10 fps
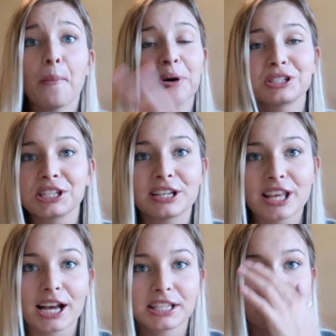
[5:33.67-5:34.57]
puts the
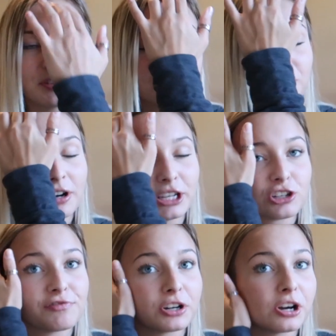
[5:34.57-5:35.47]
exact same filter on
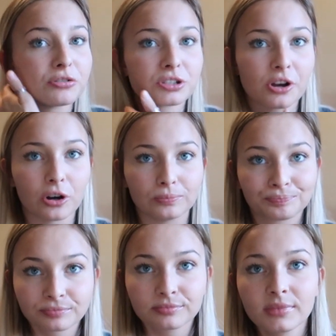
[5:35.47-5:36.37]
each photo. So
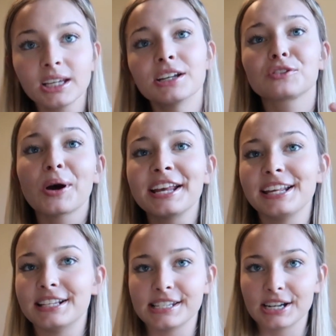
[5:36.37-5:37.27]
it's way
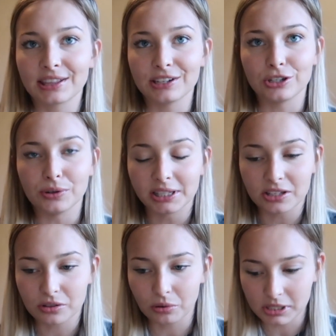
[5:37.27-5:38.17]
easier than doing
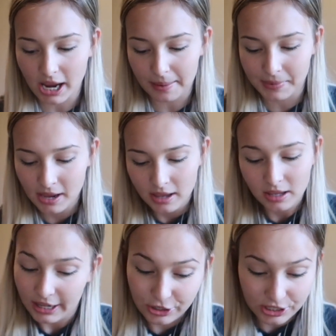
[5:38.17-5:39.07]
this the whole time.
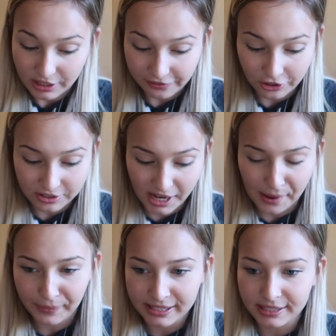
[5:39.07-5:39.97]
It's just the first
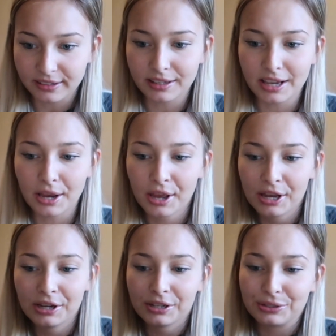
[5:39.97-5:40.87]
time basically.
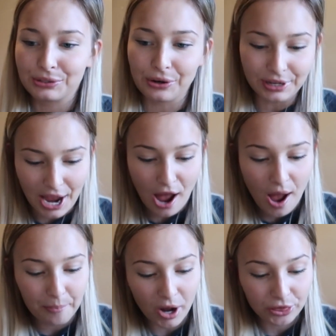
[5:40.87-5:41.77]
So yeah,
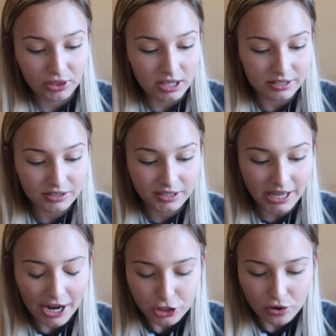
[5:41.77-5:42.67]
but the
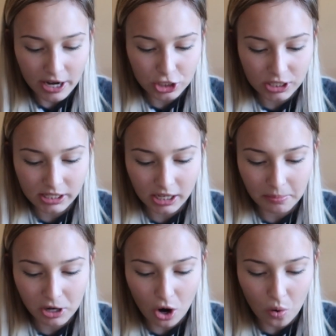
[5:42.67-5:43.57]
saturation is
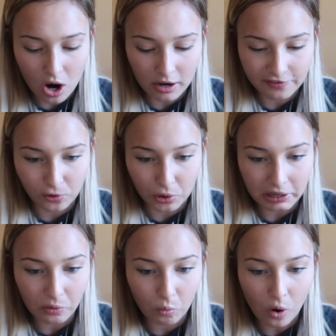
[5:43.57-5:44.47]
gonna go on
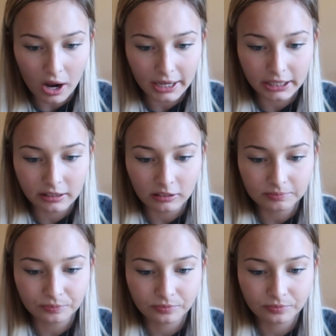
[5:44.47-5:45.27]
41.